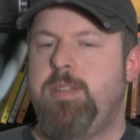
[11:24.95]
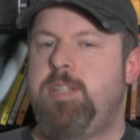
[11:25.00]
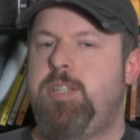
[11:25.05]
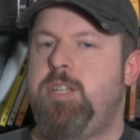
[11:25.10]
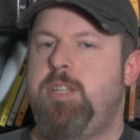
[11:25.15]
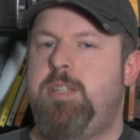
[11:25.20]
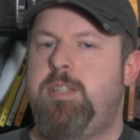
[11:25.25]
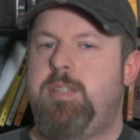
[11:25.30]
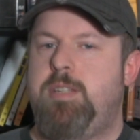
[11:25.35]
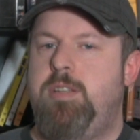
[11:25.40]

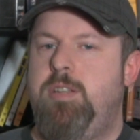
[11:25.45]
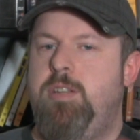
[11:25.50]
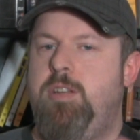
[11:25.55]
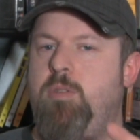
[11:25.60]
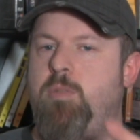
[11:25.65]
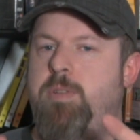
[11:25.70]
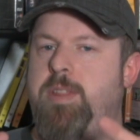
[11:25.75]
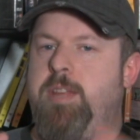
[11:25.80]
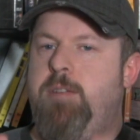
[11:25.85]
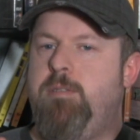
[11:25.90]
Just, you
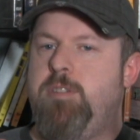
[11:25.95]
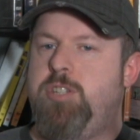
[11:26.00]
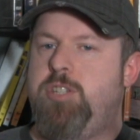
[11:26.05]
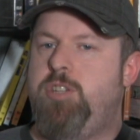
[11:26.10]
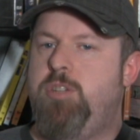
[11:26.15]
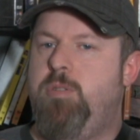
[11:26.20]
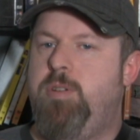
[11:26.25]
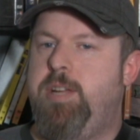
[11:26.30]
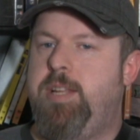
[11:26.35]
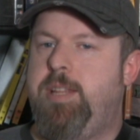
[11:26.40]
know, when they were
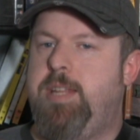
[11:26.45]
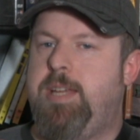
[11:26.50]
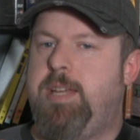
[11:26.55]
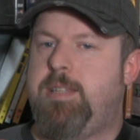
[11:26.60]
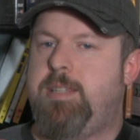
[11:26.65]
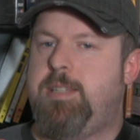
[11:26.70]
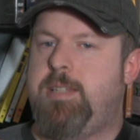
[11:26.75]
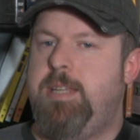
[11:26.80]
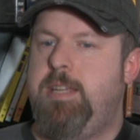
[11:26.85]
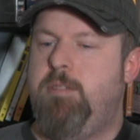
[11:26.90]
showing that
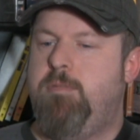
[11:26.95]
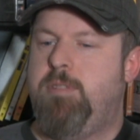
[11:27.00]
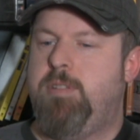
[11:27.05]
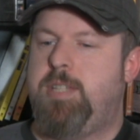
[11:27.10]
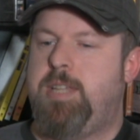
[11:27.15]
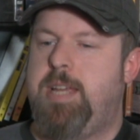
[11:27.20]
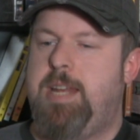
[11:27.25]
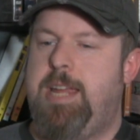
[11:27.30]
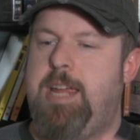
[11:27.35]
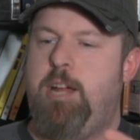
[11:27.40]
sequence,
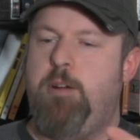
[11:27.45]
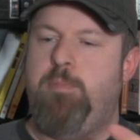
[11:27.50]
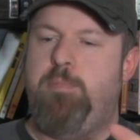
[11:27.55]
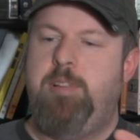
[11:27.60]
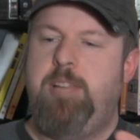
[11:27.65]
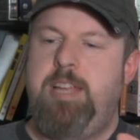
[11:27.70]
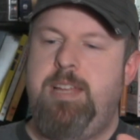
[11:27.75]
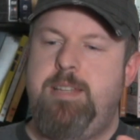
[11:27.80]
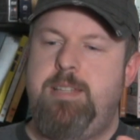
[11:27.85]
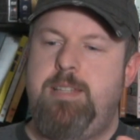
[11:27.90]
that
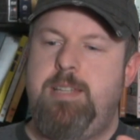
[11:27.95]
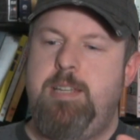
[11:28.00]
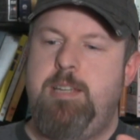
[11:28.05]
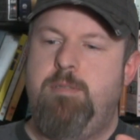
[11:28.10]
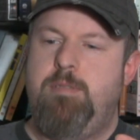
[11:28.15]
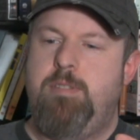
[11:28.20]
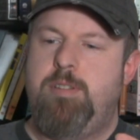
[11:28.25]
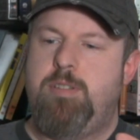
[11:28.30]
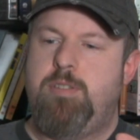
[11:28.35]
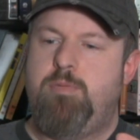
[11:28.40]
airplane
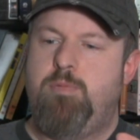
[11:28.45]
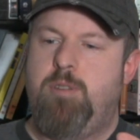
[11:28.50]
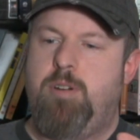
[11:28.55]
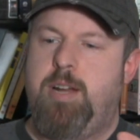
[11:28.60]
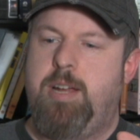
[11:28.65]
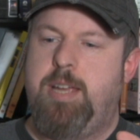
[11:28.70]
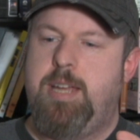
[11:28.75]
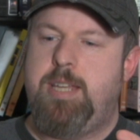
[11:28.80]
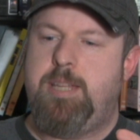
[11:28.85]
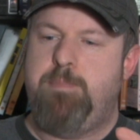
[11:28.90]
sequence where
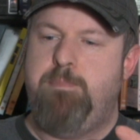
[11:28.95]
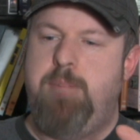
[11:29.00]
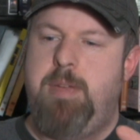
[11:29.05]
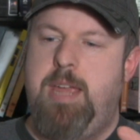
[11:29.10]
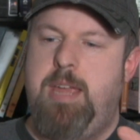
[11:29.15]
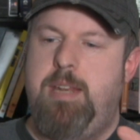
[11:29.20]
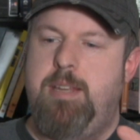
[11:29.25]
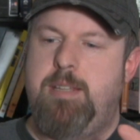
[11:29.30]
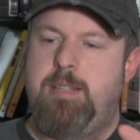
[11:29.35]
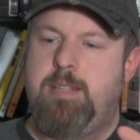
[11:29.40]
I guess
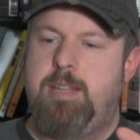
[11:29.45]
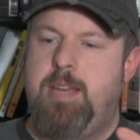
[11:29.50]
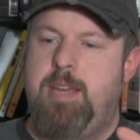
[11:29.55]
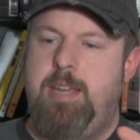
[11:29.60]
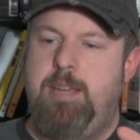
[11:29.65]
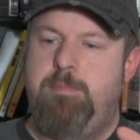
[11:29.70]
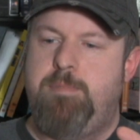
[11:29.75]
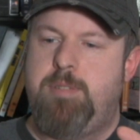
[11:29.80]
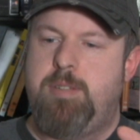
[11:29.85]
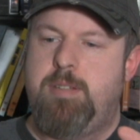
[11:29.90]
Bane
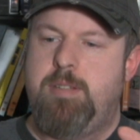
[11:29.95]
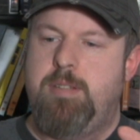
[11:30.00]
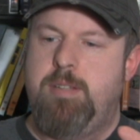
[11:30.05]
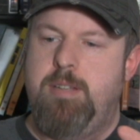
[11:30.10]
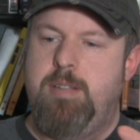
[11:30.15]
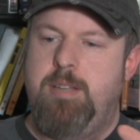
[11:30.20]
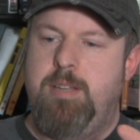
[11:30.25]
escapes.